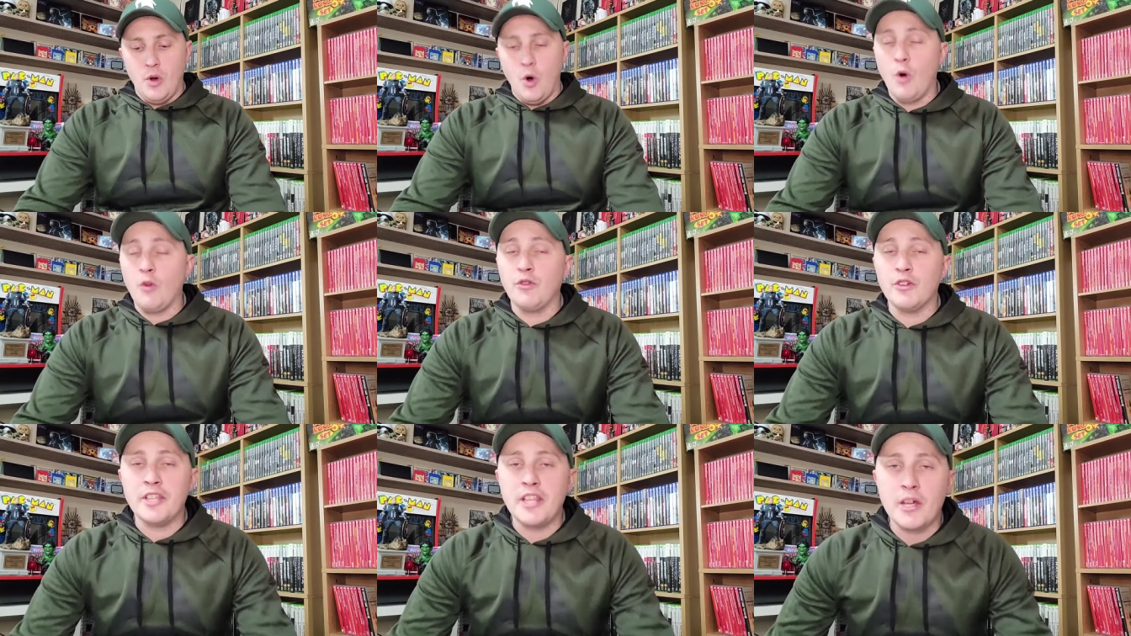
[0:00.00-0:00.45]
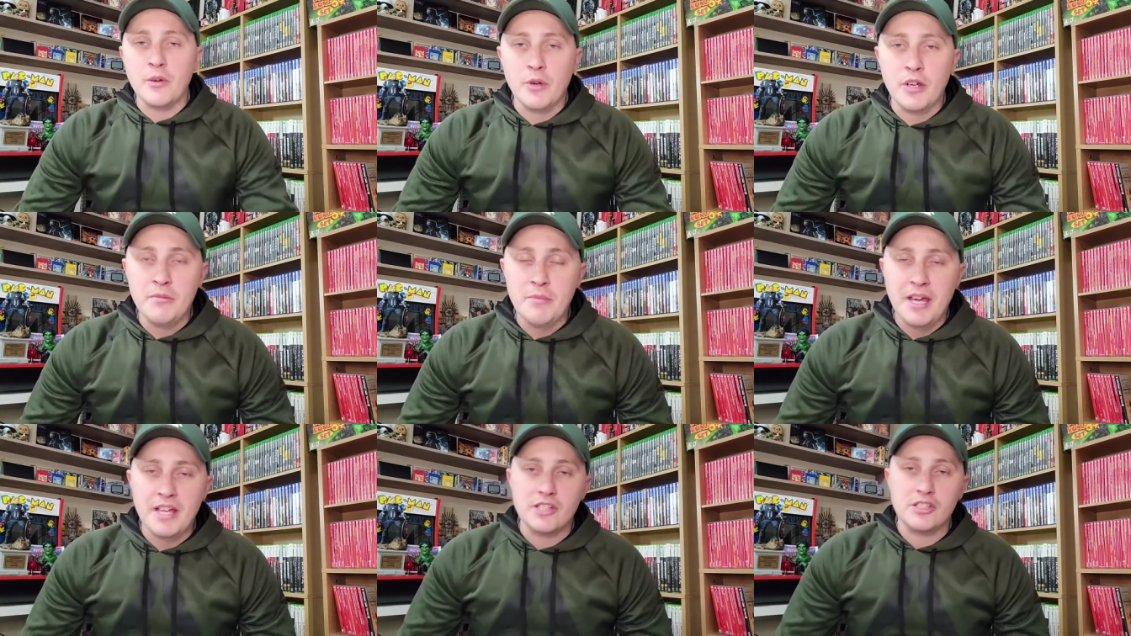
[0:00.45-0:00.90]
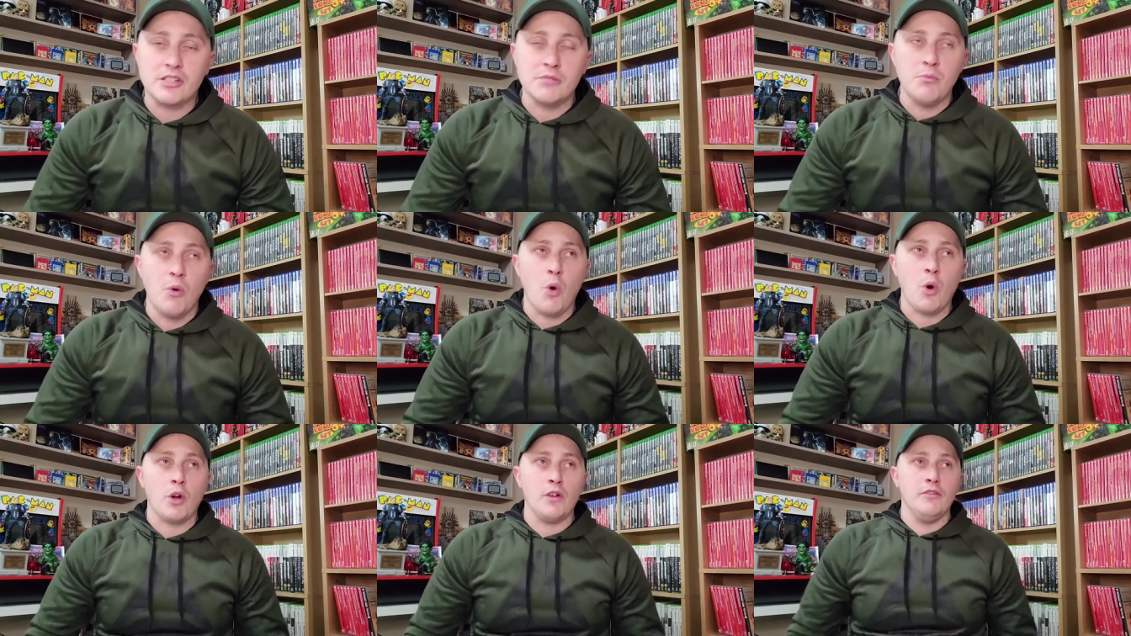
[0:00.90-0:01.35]
hopefully they remake
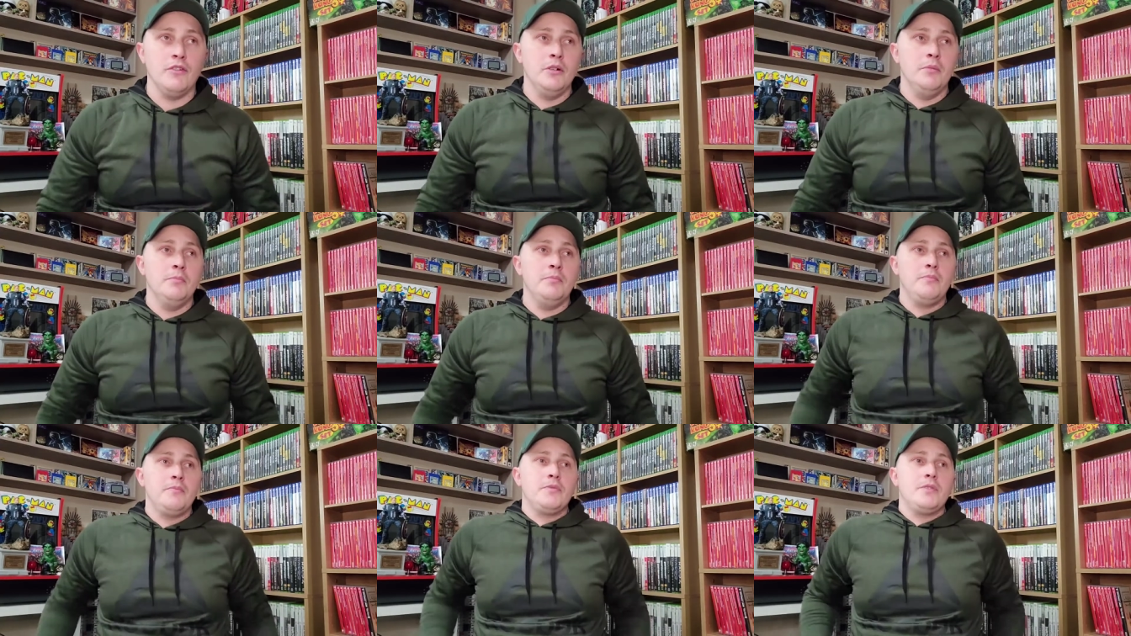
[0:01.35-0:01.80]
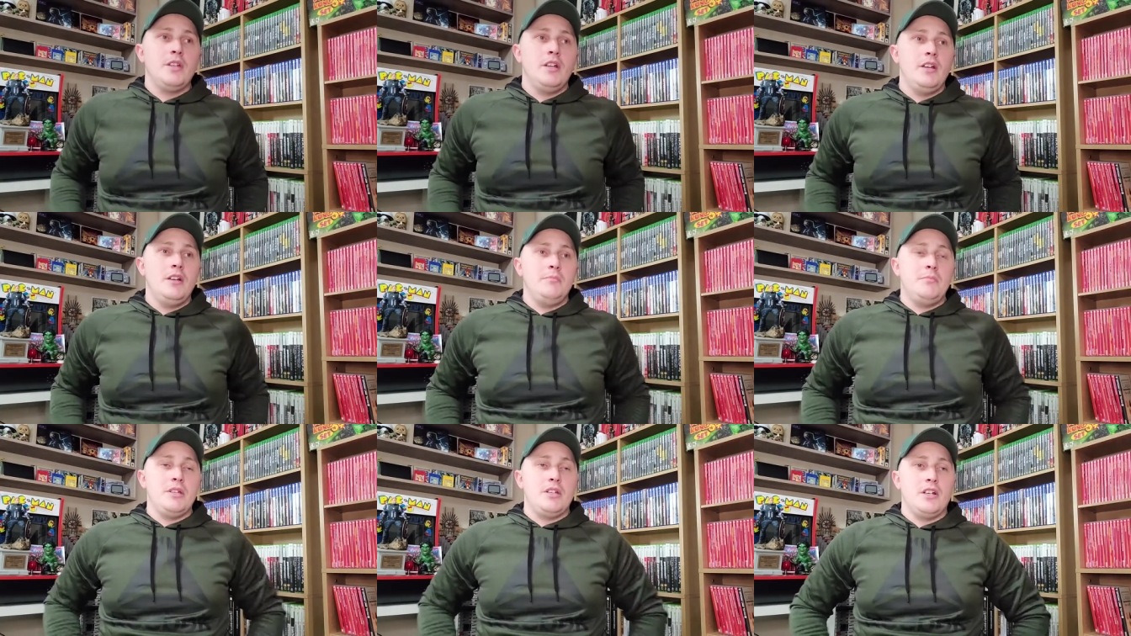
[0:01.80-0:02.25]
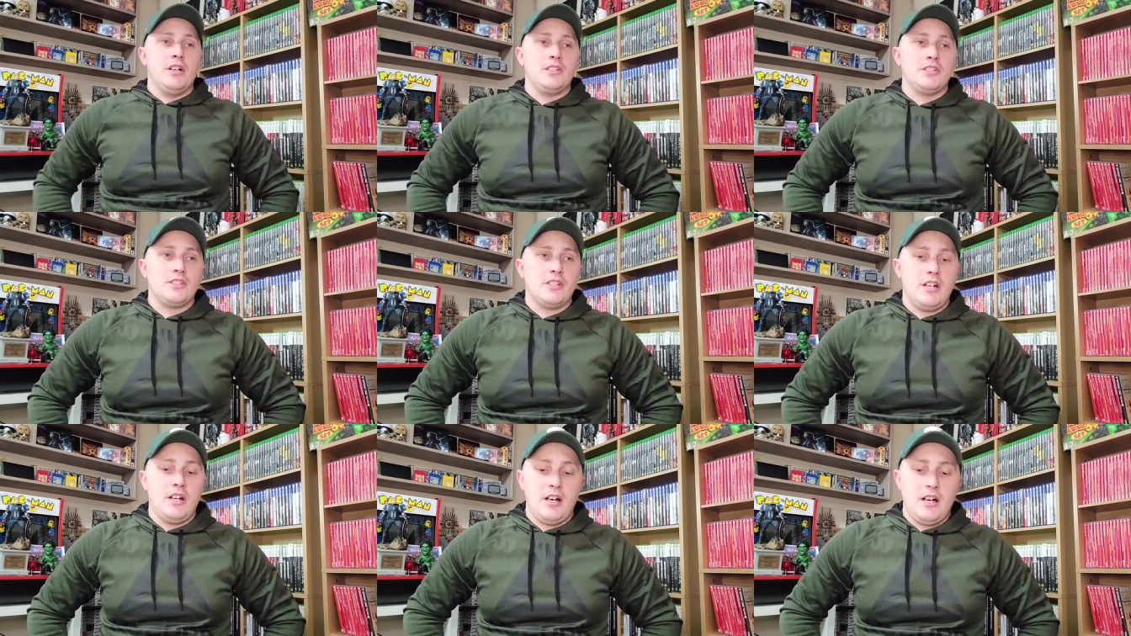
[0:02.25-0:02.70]
some more of them
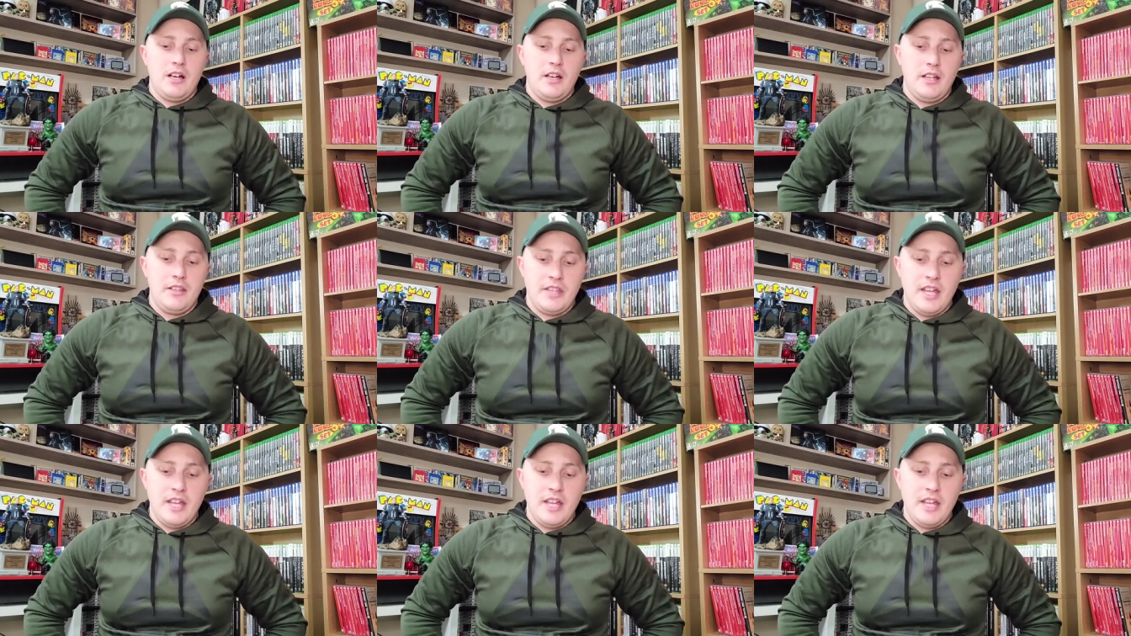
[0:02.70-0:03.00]
because uh,